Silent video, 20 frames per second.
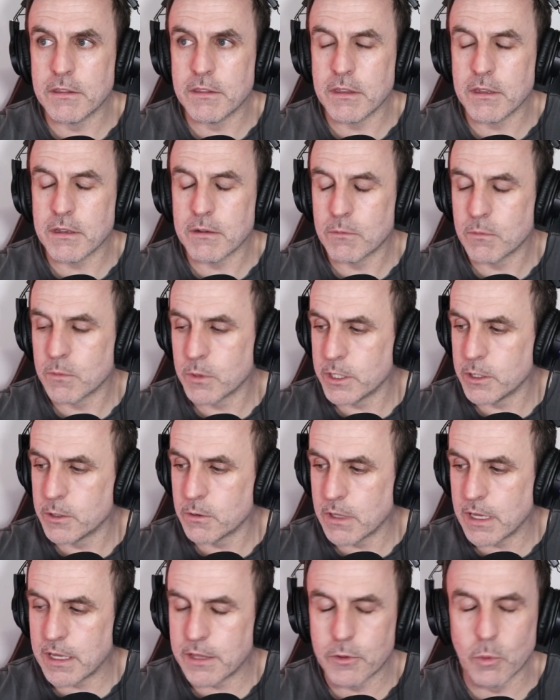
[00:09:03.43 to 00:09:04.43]

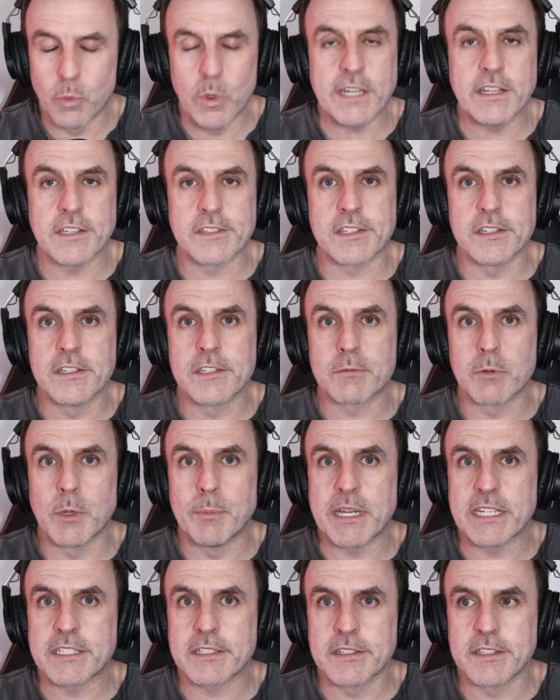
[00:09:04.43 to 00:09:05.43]
witnesses were
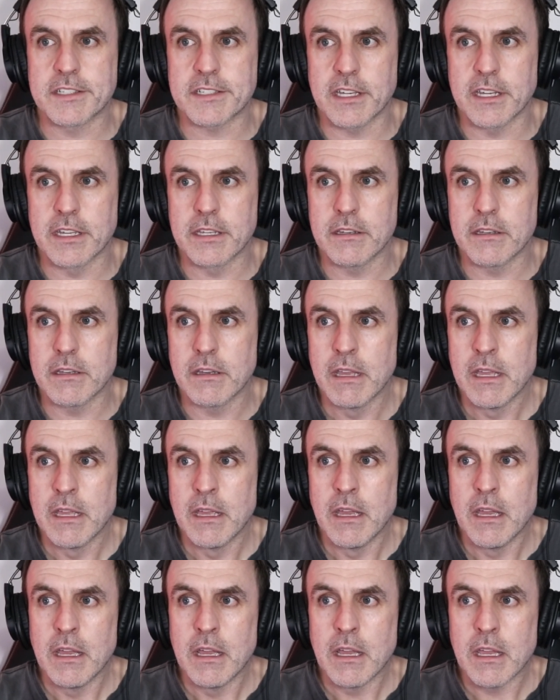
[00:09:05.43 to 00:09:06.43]
basically saying
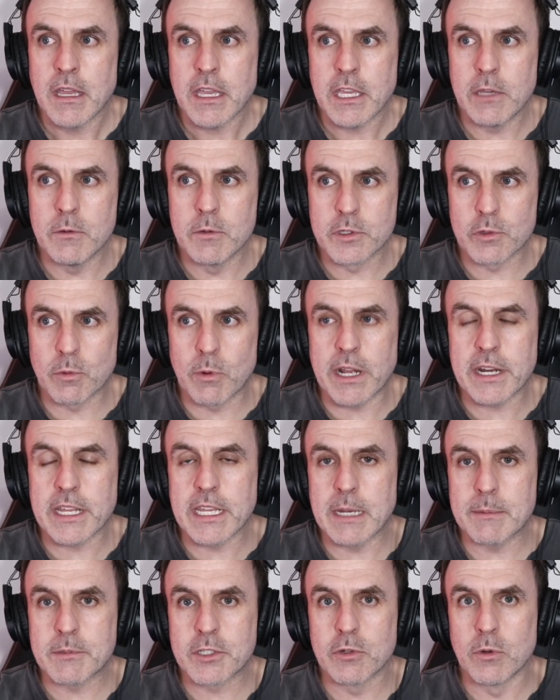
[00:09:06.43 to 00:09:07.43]
he was running
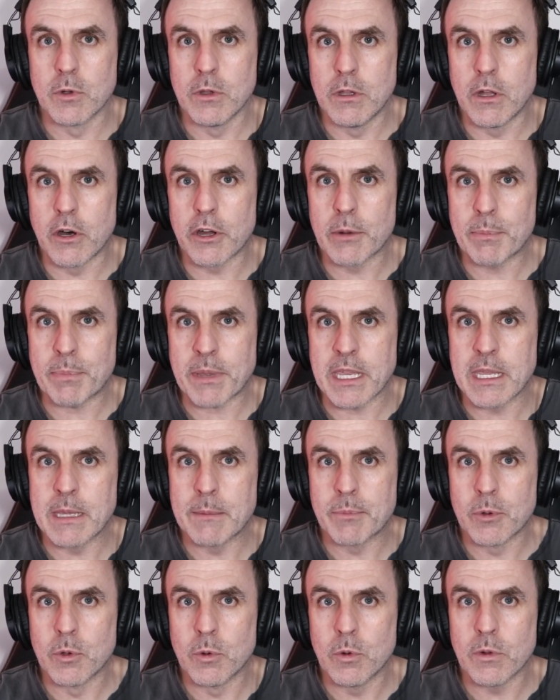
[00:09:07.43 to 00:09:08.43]
up to a lot of
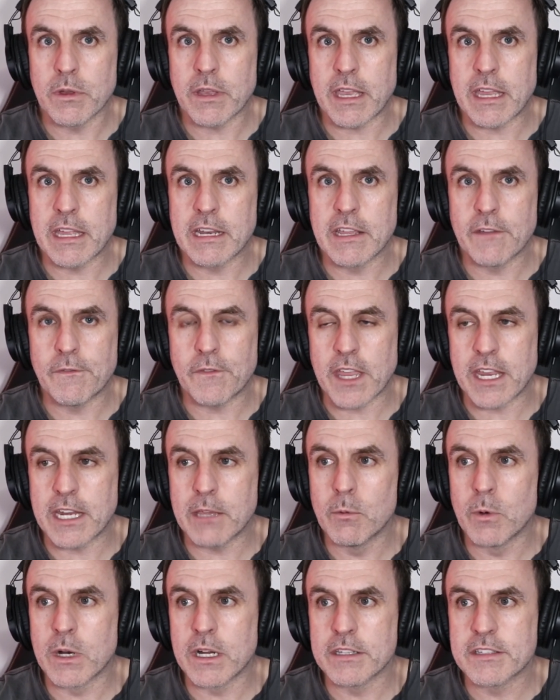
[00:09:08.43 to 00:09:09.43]
people, and if
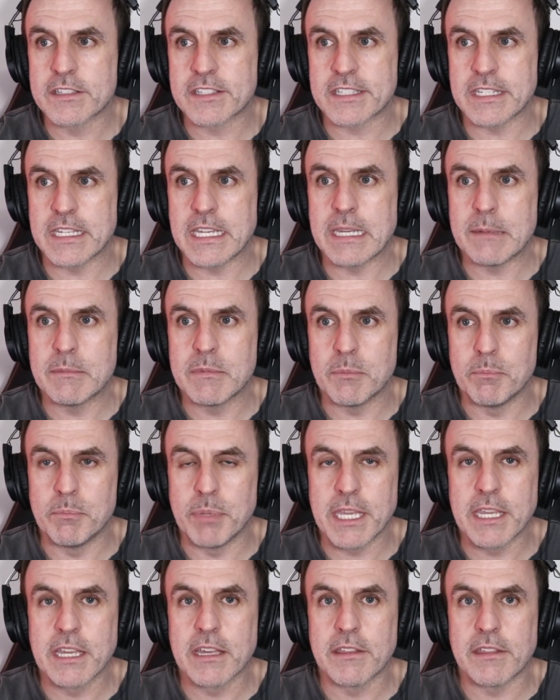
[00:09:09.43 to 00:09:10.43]
anyone seemed
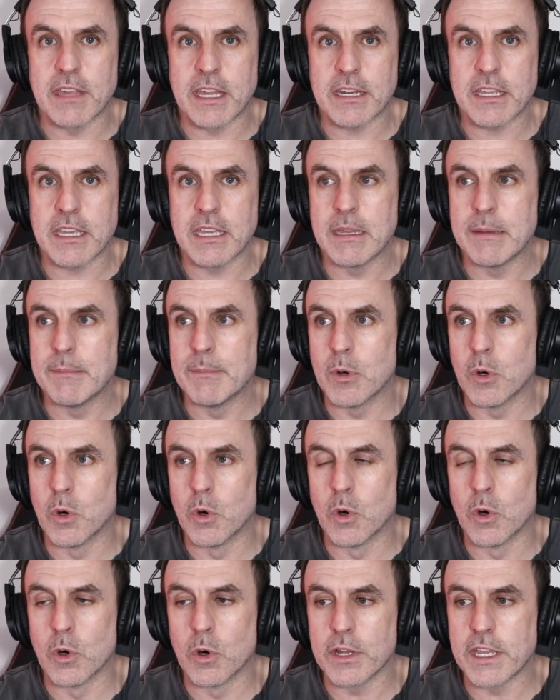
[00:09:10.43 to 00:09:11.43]
bigger than him
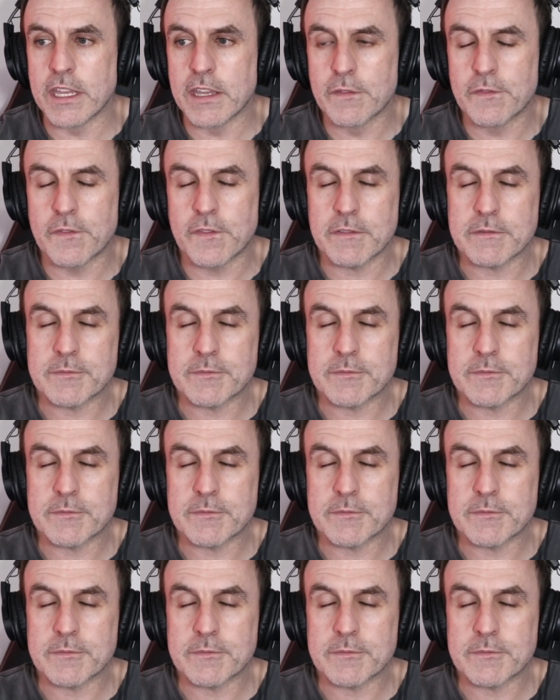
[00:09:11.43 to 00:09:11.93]
or if